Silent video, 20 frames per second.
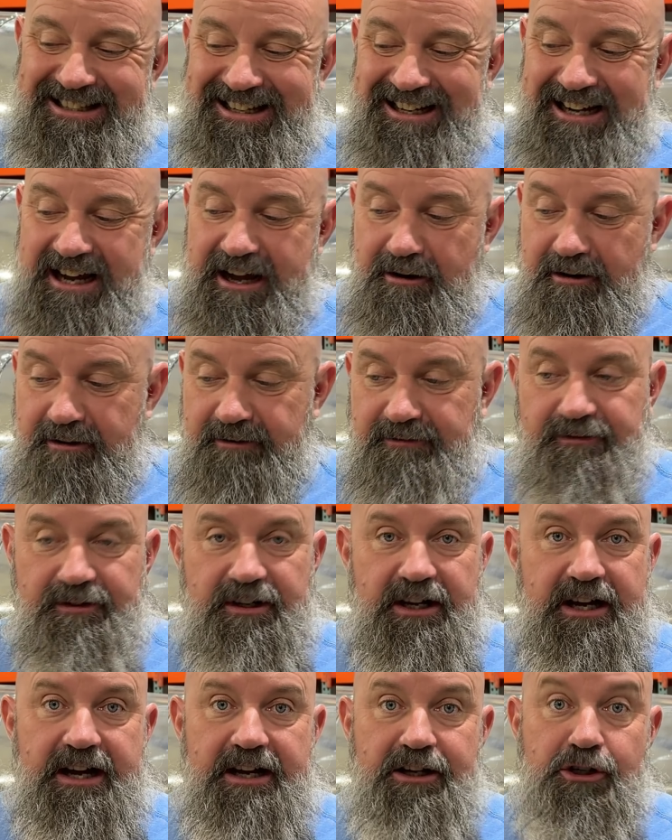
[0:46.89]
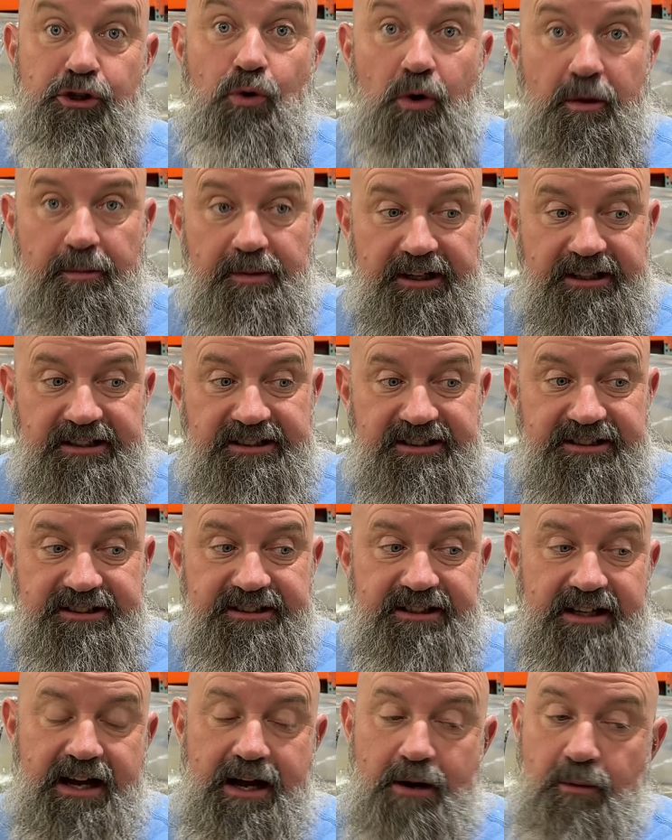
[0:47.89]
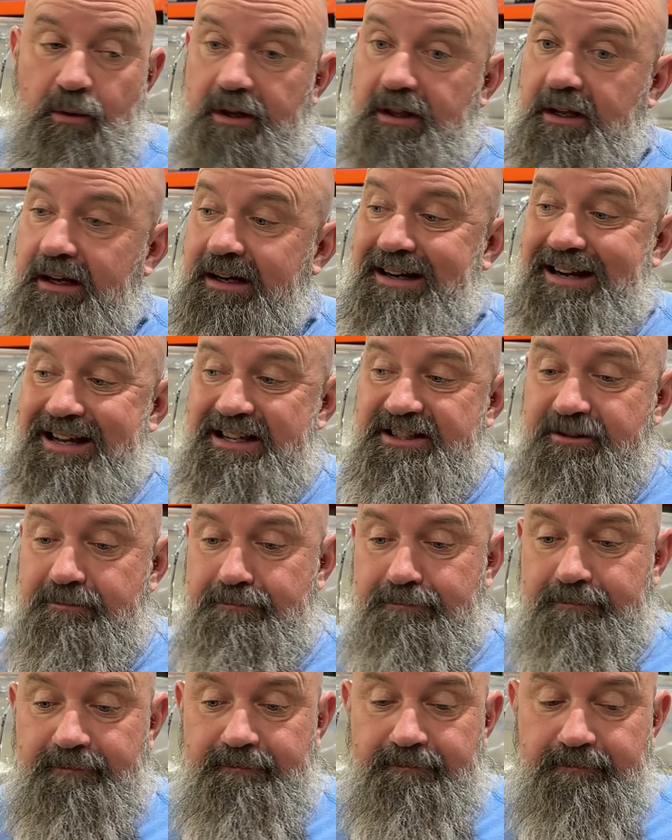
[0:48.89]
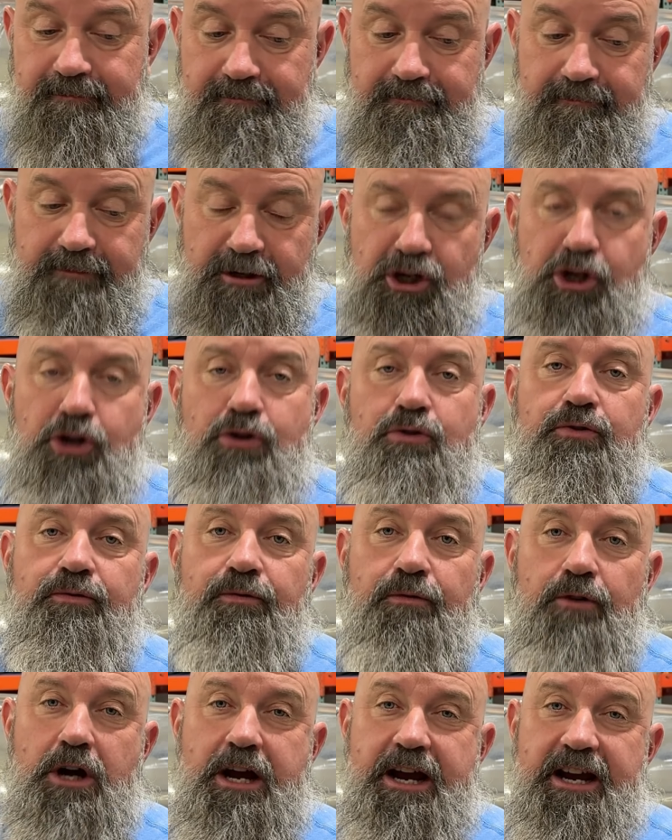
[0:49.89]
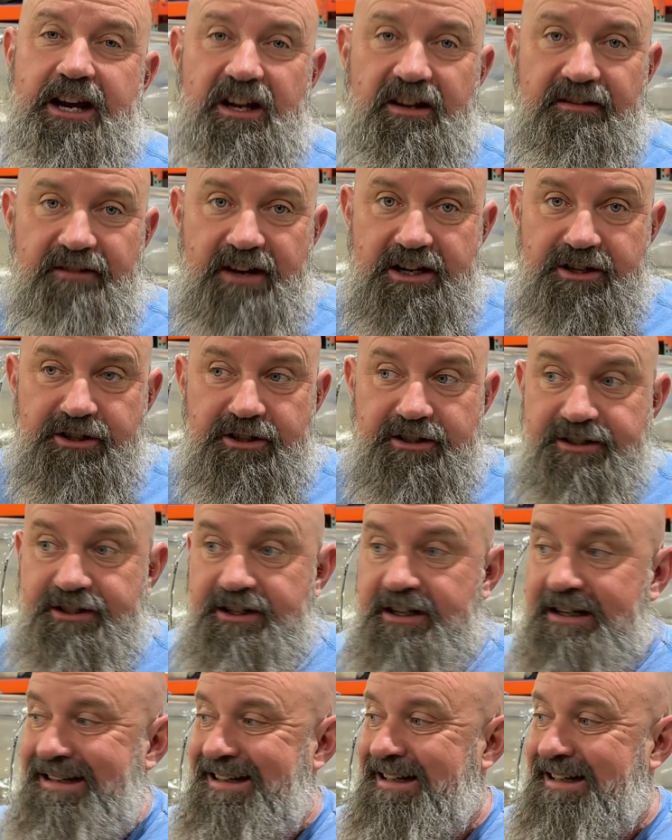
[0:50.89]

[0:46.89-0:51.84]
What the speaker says: in and out of short places and it has a huge variety of engines.